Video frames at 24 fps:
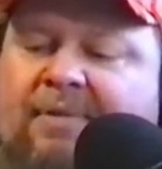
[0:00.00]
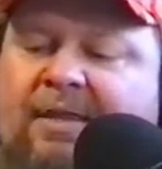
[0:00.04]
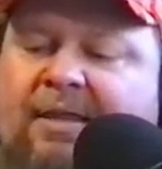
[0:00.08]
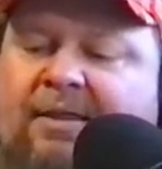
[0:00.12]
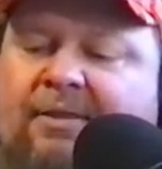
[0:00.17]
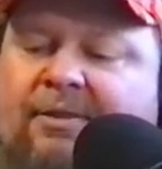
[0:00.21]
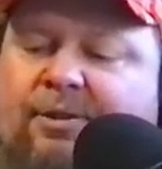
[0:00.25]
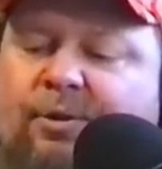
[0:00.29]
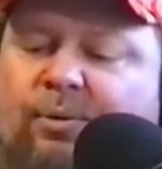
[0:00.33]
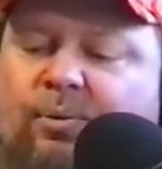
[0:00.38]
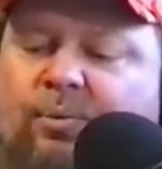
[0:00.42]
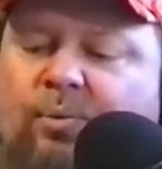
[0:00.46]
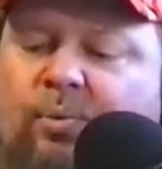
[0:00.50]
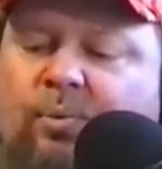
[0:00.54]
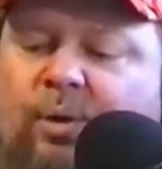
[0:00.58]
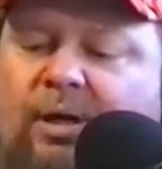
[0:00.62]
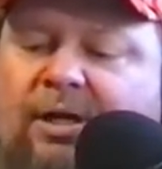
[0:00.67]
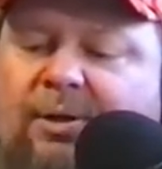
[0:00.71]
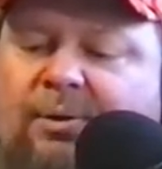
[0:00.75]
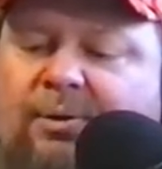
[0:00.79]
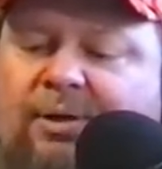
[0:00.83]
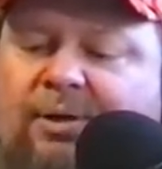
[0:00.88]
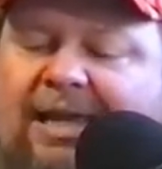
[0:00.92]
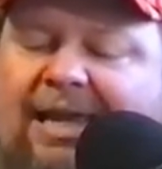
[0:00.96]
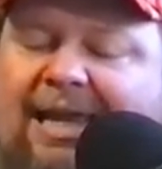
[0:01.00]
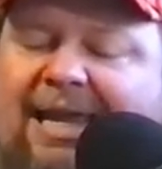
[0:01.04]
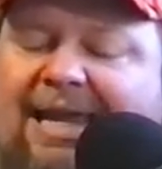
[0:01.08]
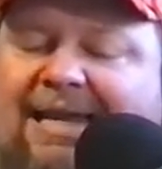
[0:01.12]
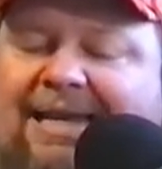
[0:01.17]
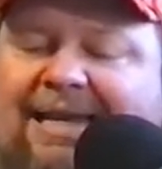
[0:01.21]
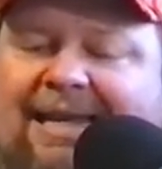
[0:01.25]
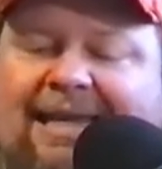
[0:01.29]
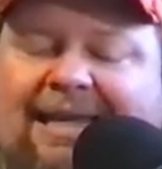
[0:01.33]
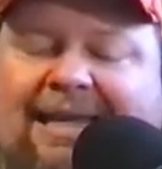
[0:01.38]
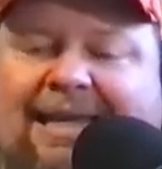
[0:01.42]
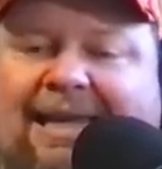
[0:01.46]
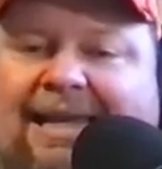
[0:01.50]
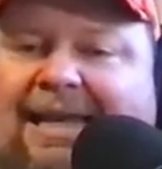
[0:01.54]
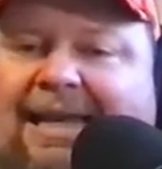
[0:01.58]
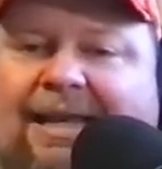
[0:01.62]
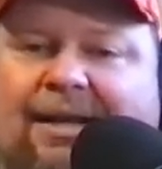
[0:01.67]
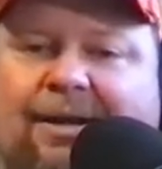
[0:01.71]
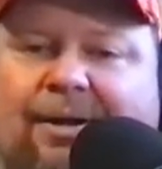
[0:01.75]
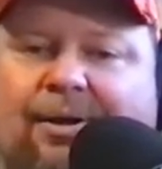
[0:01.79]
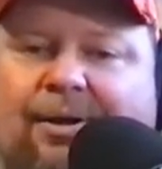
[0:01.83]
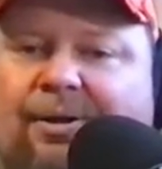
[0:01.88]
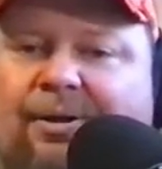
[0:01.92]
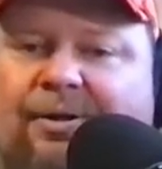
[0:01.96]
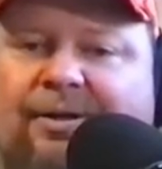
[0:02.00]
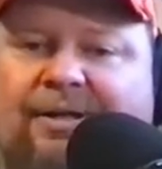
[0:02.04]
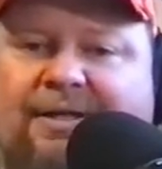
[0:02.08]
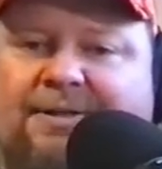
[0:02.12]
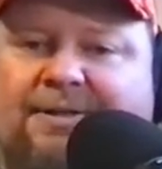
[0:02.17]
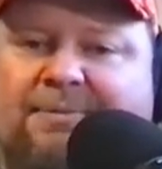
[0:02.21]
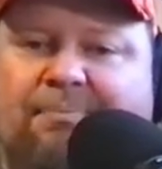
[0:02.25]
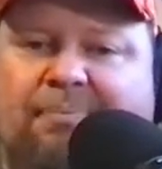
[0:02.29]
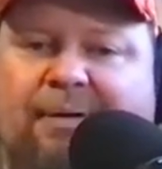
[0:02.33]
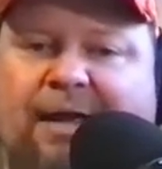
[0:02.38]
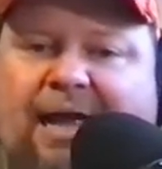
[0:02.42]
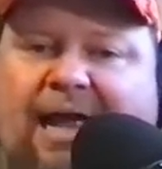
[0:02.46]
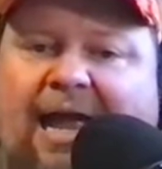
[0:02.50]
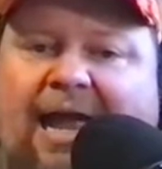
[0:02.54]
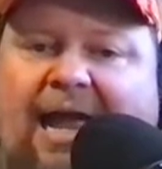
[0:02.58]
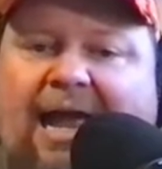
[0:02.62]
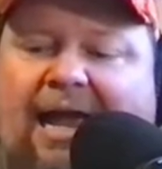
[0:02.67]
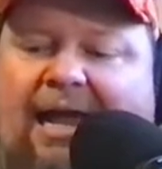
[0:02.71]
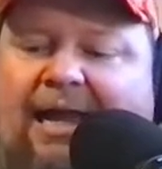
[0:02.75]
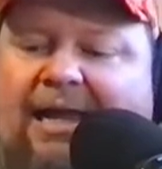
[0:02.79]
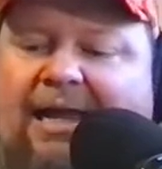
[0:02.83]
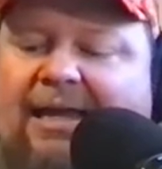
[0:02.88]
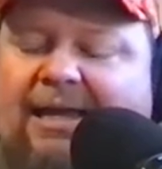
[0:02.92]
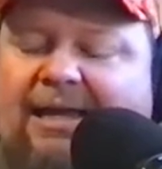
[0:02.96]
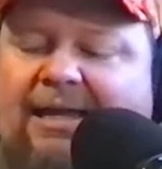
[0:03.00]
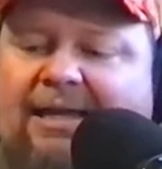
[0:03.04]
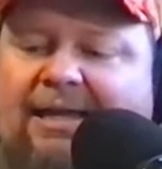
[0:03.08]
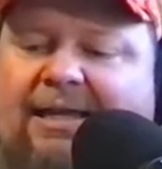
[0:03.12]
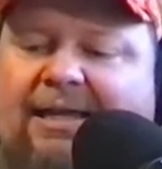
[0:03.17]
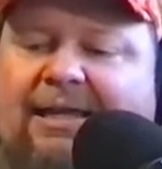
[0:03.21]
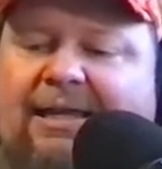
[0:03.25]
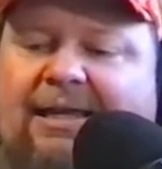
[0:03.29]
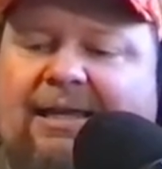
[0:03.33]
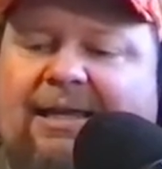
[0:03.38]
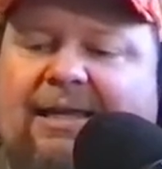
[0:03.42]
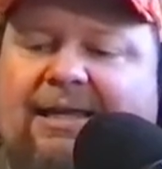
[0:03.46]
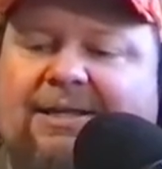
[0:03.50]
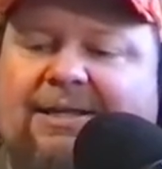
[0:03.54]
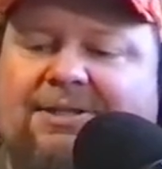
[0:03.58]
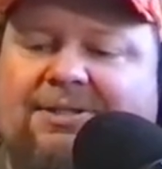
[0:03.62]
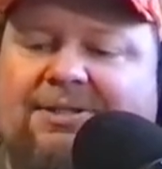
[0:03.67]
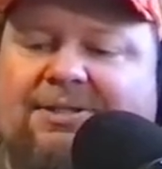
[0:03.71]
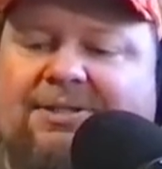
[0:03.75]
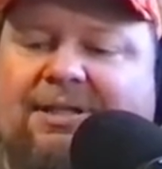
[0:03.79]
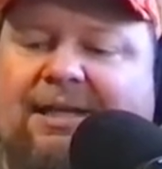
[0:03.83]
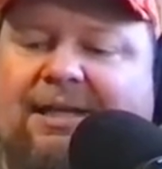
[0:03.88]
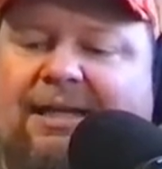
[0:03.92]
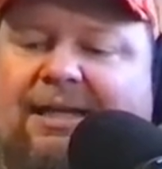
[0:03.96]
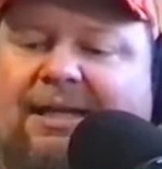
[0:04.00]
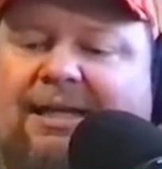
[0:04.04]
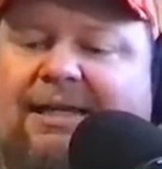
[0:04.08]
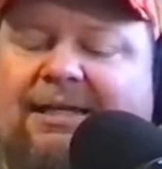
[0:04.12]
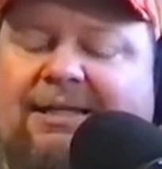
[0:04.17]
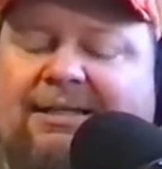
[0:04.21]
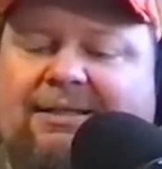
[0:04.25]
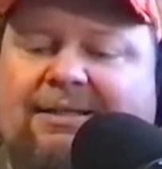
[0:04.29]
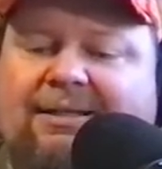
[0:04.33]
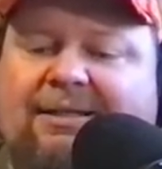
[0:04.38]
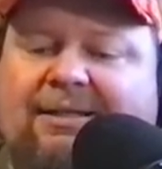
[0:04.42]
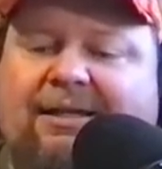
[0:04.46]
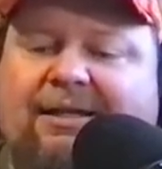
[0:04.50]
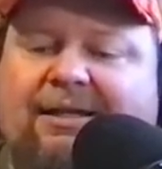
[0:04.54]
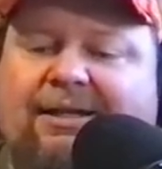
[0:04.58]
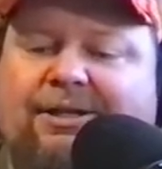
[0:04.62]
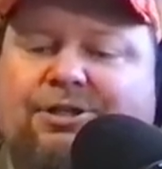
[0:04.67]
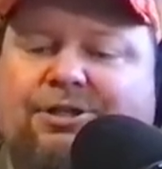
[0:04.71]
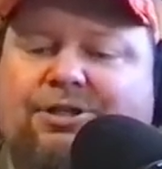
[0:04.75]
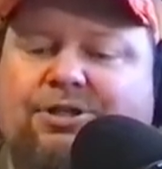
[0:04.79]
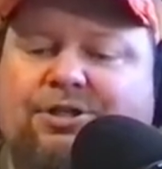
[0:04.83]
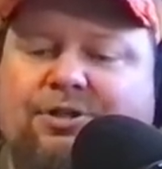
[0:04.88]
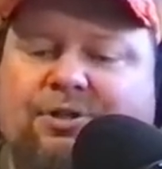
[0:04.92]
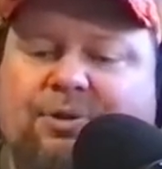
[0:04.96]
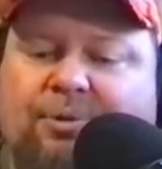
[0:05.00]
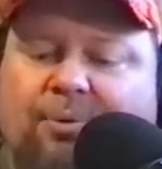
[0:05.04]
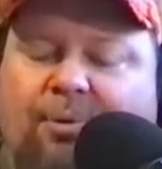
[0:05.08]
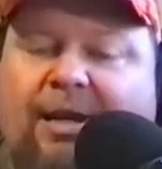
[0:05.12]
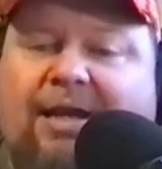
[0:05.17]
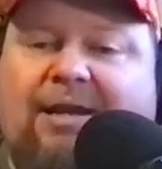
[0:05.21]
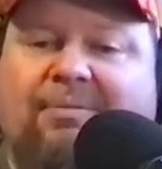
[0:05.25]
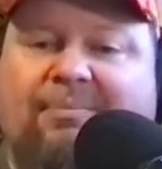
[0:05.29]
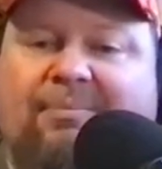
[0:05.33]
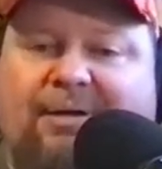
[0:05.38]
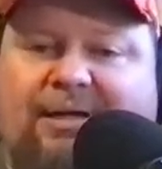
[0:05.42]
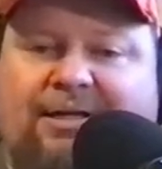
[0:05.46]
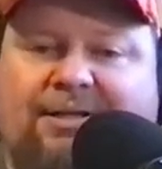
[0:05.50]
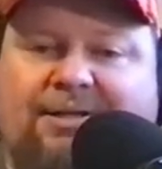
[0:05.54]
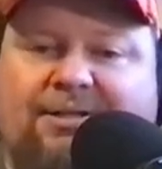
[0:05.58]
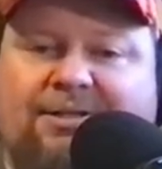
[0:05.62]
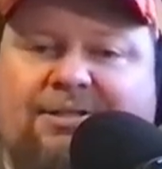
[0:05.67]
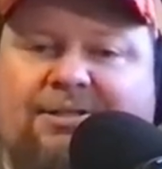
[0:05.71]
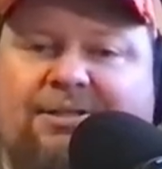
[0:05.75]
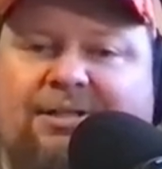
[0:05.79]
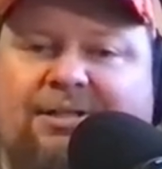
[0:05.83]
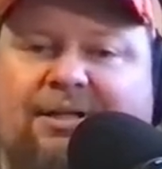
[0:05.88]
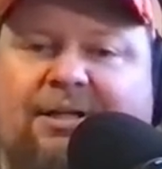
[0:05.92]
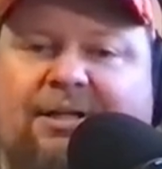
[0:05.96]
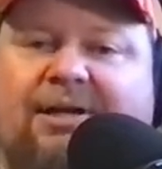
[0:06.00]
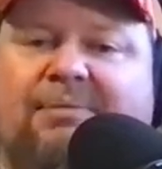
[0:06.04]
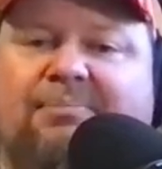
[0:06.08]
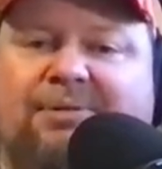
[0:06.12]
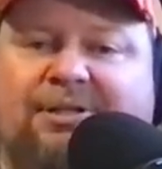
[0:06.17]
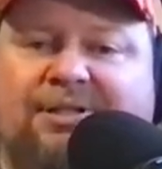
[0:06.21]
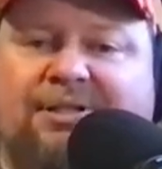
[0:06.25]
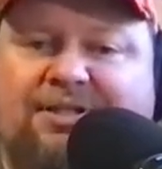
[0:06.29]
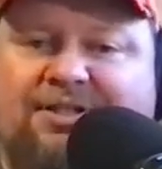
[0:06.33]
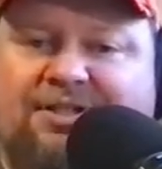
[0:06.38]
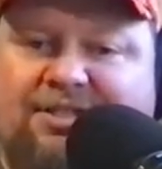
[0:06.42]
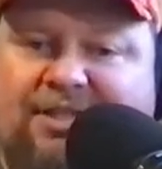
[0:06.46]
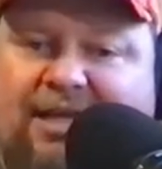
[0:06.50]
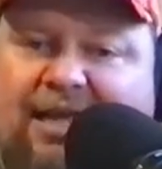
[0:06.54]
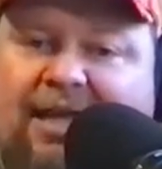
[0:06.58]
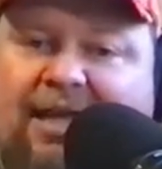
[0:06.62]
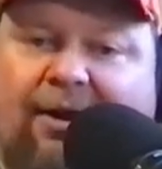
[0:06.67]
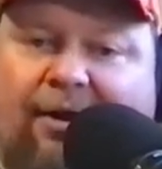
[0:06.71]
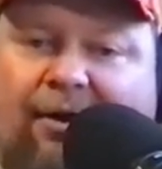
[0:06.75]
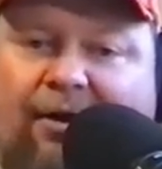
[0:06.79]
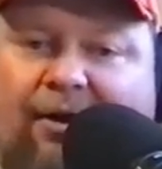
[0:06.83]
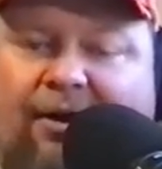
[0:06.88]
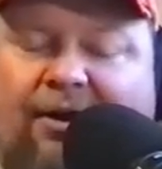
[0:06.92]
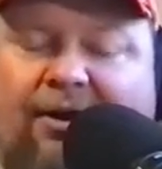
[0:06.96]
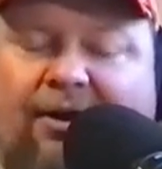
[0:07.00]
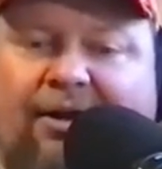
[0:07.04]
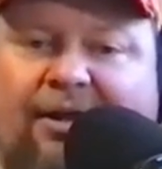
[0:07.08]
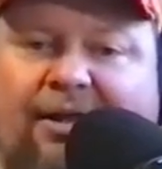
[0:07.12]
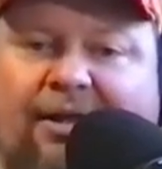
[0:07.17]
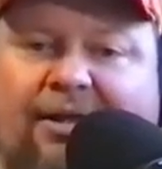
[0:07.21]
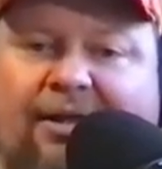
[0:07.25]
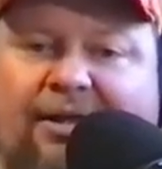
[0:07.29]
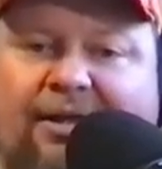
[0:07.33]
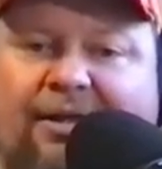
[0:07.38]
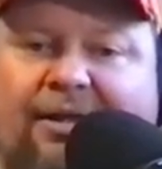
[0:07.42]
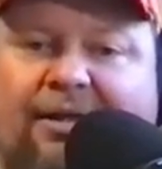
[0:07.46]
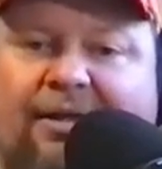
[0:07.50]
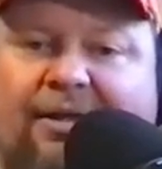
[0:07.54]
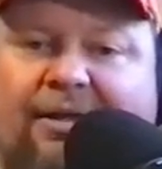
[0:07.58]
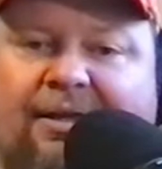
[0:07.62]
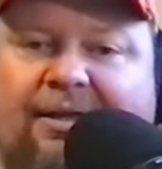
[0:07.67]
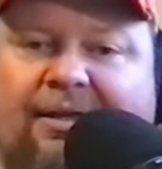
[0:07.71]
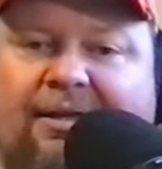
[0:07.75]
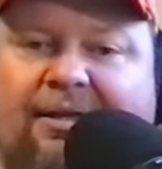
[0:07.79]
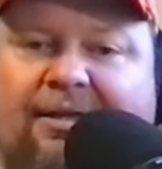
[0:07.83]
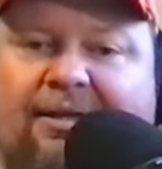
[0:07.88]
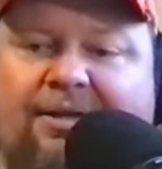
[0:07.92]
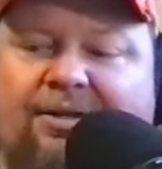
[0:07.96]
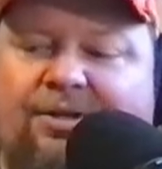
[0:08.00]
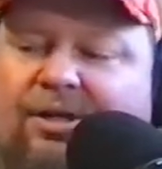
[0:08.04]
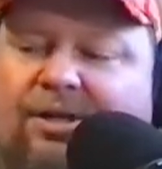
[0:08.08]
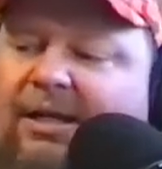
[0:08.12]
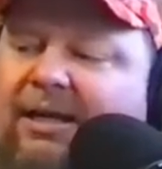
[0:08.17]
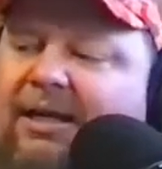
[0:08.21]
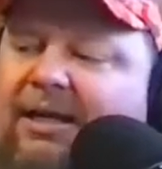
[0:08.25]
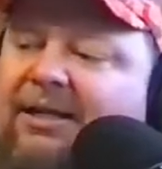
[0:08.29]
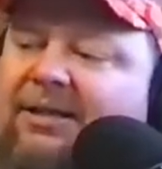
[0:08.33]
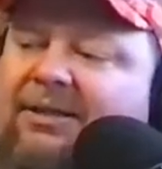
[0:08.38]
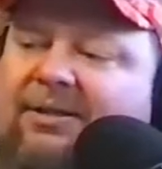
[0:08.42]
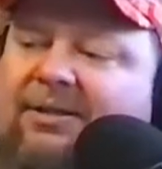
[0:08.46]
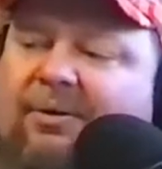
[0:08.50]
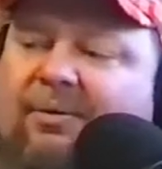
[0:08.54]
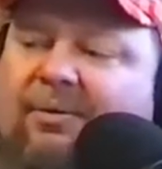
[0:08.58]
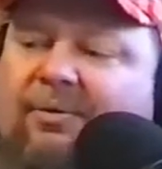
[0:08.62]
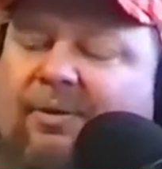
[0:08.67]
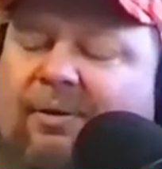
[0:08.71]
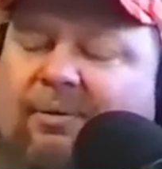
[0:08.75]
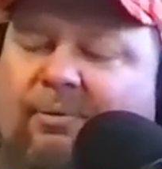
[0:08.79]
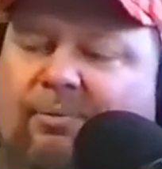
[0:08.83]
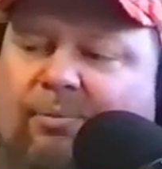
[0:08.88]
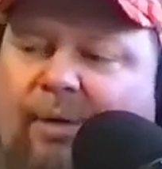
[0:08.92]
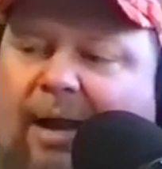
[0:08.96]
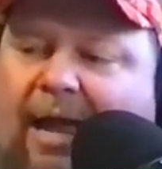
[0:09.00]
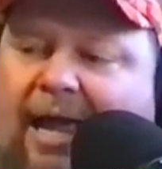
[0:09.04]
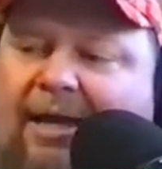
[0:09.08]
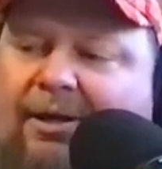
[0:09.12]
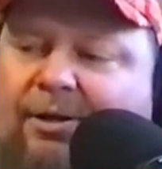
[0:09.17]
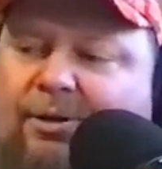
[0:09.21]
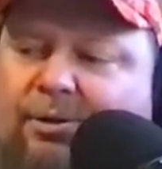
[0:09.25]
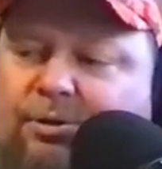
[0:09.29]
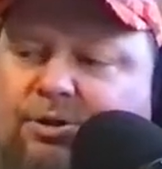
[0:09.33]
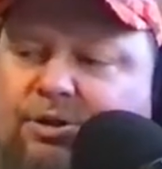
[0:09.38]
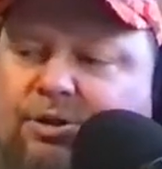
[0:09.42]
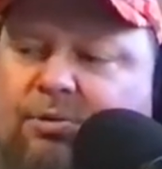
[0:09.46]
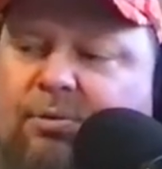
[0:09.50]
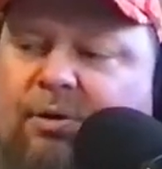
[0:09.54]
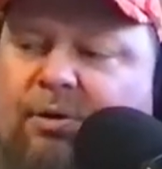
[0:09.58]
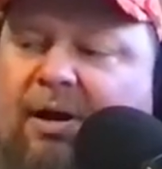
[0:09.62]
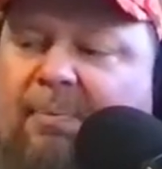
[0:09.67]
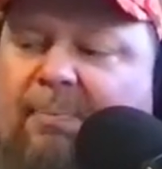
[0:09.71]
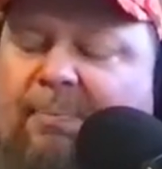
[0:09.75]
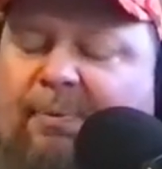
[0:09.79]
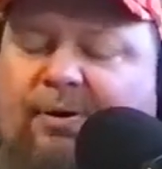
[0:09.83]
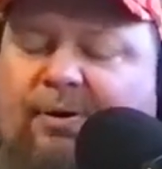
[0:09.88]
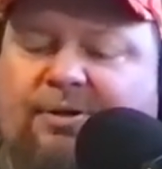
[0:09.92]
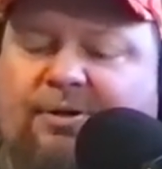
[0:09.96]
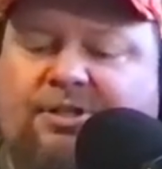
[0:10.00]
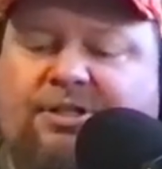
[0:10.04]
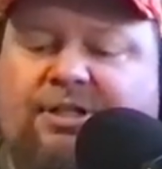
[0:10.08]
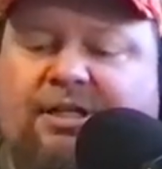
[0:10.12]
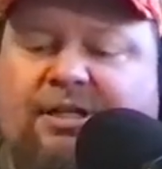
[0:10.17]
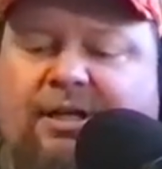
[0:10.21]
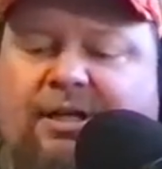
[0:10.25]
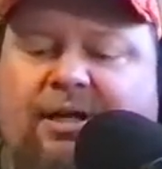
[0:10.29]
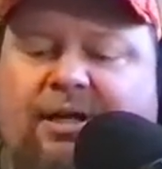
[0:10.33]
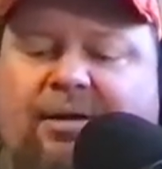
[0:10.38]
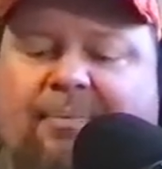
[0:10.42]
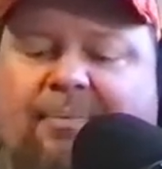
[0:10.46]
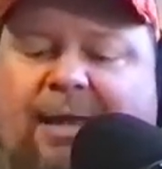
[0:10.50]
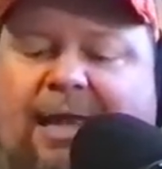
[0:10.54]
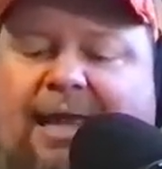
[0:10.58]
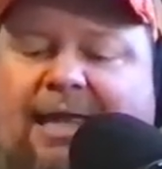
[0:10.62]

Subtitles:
The real key to getting all this back is to get the extremists to come to the center, to get the radical Trumpers to come.